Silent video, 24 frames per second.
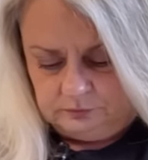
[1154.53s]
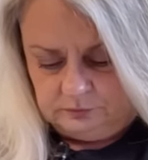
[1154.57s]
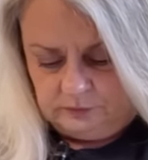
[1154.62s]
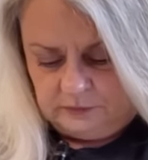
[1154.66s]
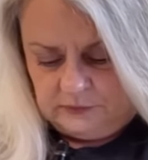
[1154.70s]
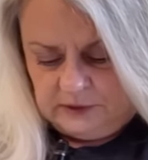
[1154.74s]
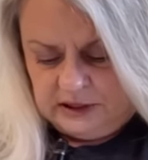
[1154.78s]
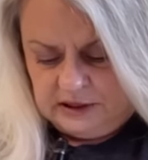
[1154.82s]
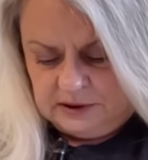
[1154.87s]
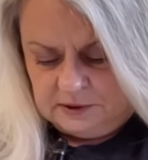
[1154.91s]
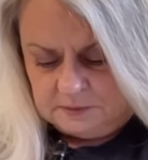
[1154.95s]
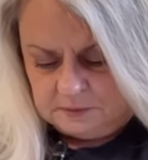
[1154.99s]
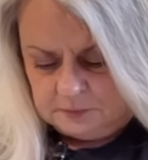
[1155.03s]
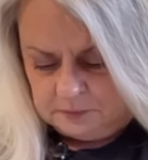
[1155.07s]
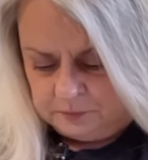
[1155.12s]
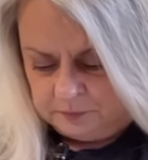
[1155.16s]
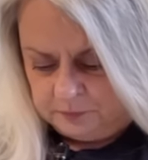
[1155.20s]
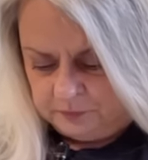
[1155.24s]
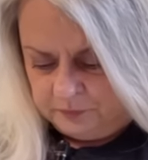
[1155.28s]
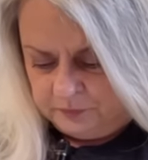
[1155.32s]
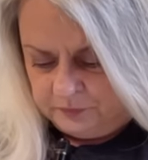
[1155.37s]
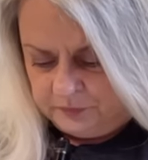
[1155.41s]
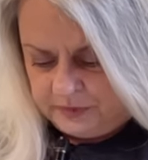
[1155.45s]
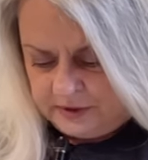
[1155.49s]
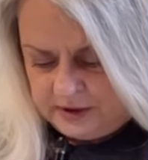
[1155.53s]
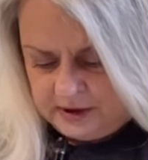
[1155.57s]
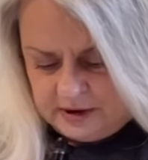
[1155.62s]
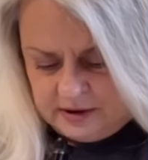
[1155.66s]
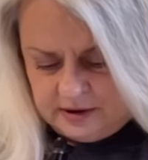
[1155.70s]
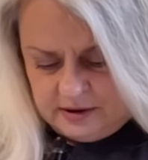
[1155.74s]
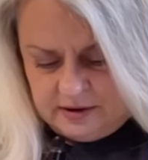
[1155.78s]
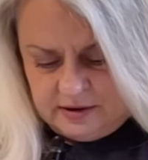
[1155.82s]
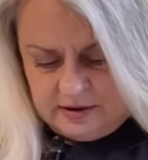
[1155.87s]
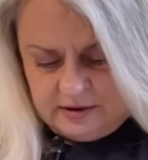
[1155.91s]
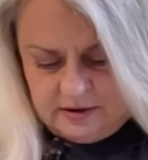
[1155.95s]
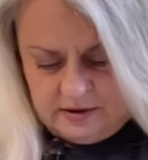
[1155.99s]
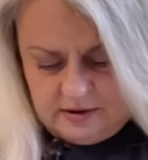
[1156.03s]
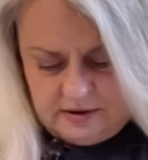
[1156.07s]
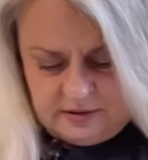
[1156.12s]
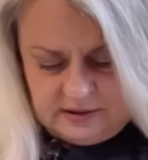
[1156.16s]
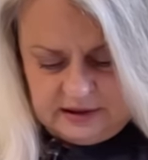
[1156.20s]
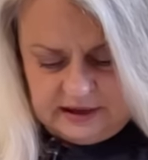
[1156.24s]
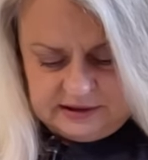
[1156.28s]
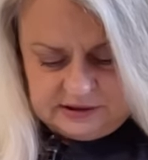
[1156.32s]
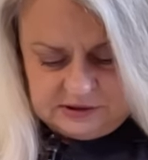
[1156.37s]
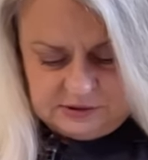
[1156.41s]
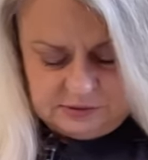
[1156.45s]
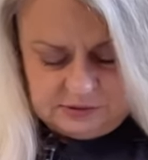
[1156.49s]
yeah,
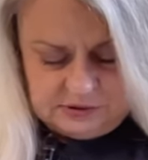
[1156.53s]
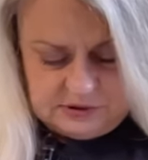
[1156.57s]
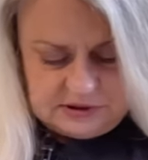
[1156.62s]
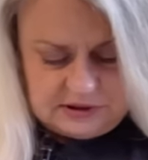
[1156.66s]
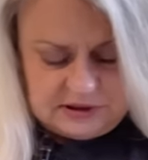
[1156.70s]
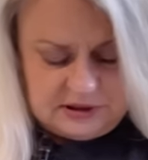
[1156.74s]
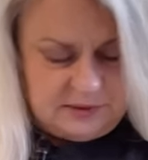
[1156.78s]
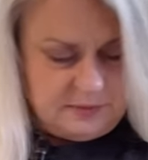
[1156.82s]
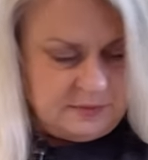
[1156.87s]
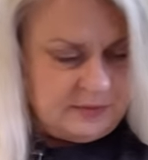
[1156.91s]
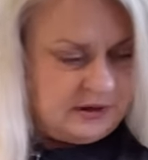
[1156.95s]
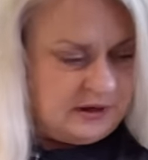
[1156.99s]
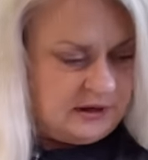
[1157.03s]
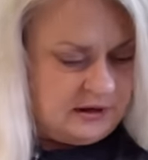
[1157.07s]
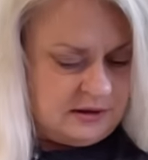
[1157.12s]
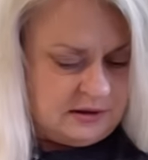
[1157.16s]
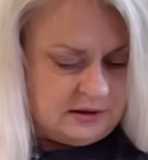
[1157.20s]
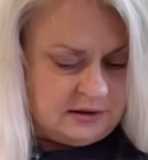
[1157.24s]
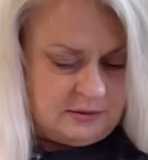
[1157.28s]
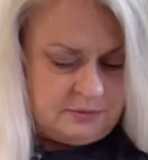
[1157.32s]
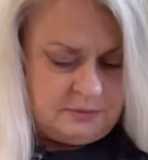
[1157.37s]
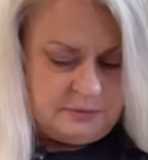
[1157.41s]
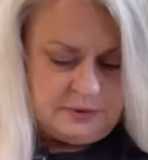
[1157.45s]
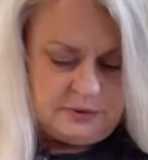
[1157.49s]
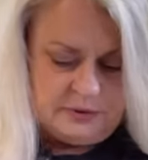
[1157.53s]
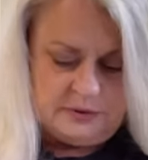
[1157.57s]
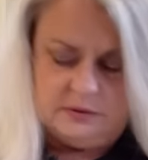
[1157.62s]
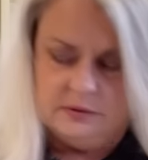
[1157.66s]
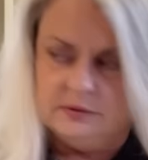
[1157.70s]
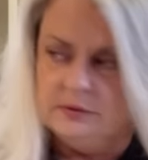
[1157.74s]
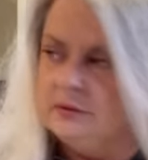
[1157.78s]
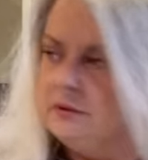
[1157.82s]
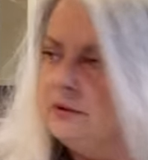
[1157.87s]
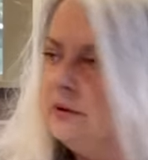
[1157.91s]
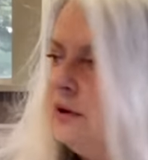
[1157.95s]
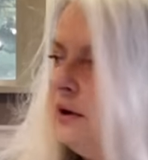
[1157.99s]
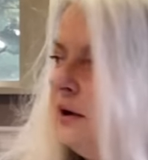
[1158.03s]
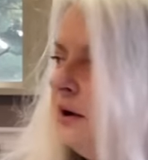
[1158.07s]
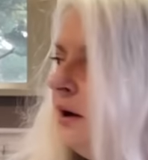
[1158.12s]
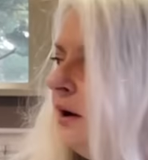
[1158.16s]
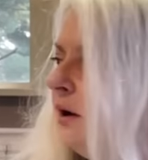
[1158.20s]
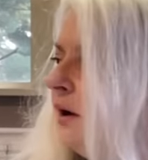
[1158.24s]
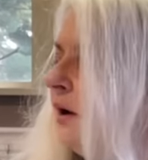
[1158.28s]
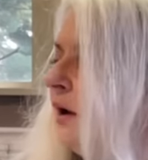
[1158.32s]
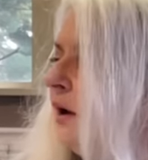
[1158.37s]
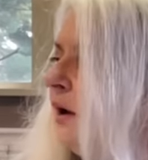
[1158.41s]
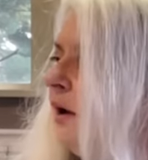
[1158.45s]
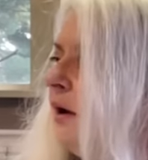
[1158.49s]
that's what's coming up.
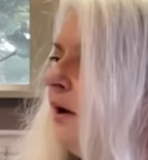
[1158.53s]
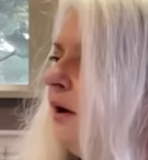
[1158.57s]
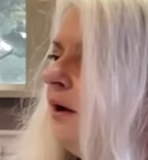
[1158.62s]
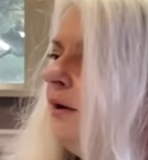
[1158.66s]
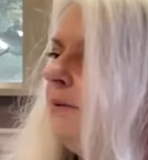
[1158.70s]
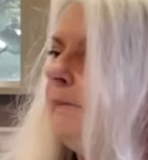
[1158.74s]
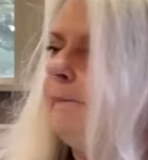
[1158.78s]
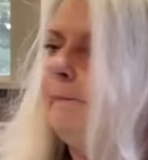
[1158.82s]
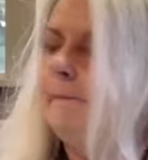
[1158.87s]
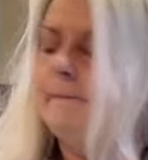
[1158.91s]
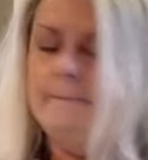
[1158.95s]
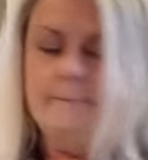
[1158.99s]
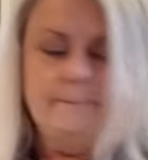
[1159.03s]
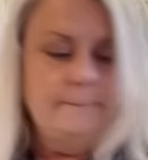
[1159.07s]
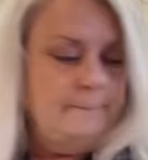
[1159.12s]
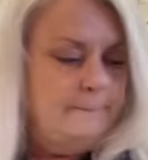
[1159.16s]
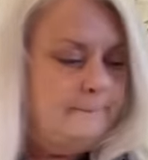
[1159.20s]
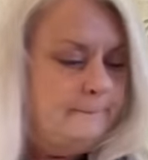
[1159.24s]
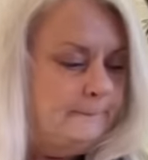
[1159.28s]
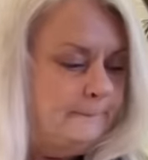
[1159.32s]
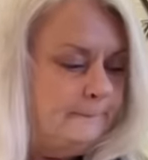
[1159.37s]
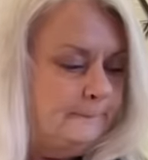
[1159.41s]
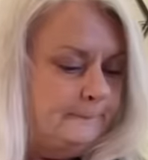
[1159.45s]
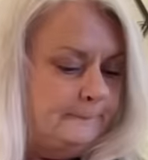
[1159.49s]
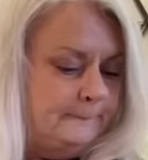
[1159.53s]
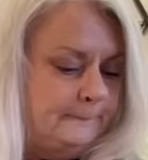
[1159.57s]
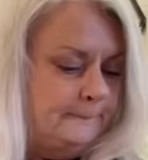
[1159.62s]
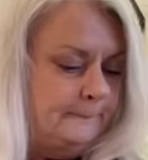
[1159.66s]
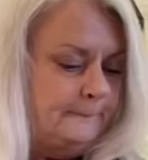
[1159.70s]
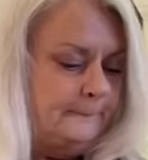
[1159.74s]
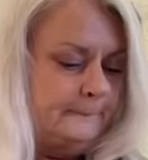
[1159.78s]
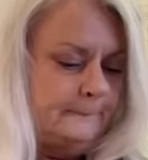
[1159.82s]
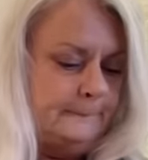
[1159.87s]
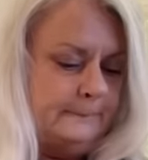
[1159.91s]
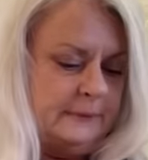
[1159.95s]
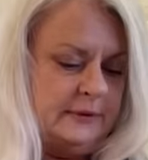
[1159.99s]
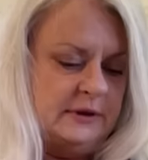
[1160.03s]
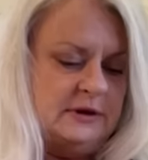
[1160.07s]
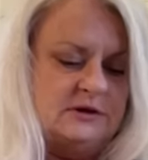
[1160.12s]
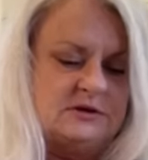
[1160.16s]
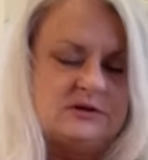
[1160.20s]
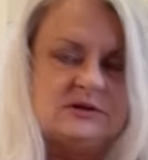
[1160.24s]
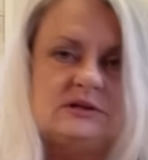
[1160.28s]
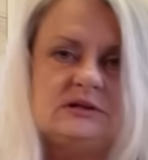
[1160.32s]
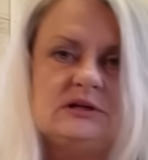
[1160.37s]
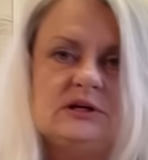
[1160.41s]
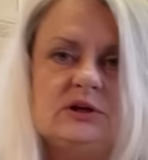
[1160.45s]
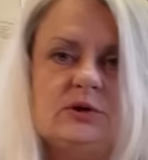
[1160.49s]
Um,
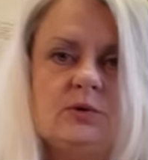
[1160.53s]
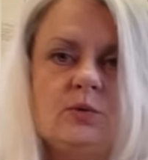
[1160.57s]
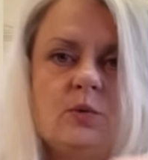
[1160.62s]
here's another